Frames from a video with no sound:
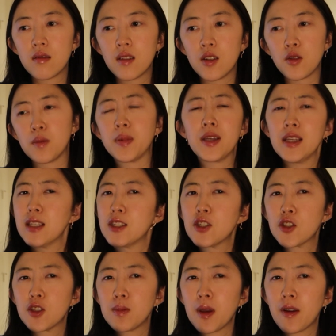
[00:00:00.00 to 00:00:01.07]
it would be easier
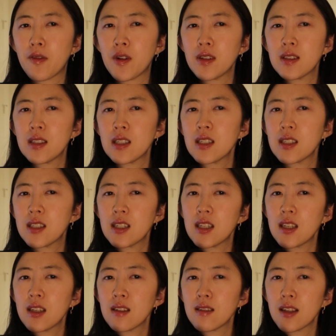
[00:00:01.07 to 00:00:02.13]
to make friends in a
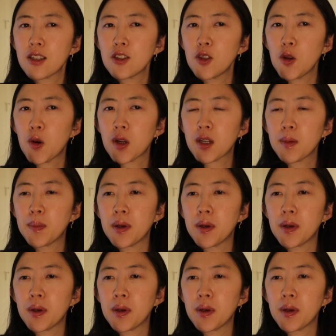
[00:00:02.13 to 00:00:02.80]
city like New York,